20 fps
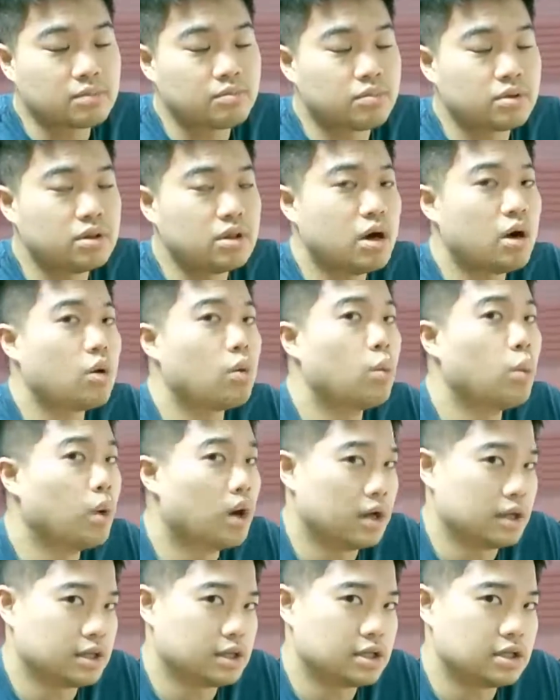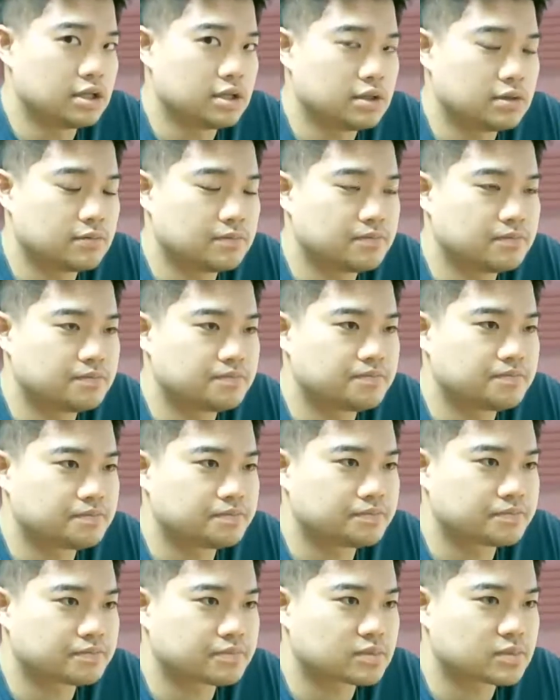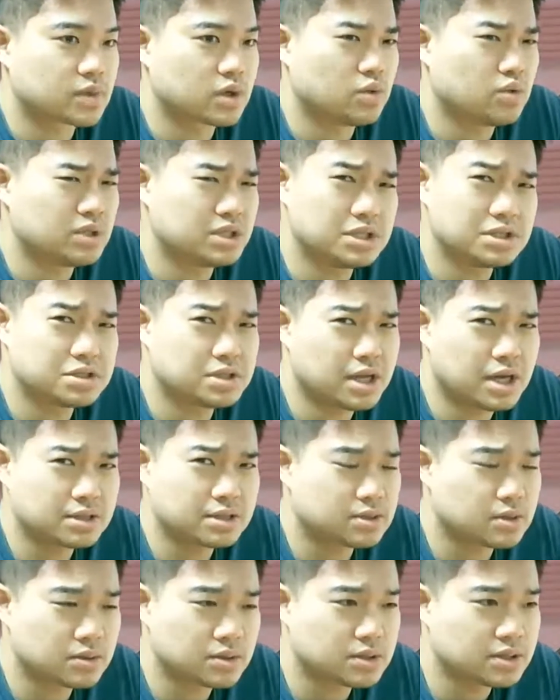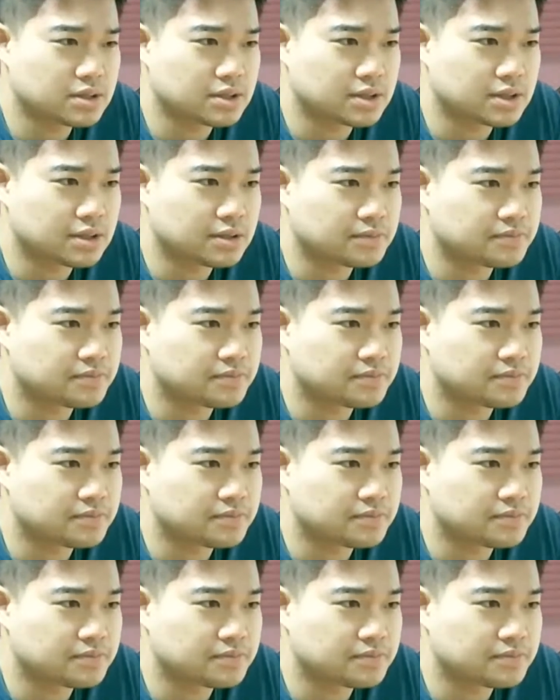below one, which is not so good.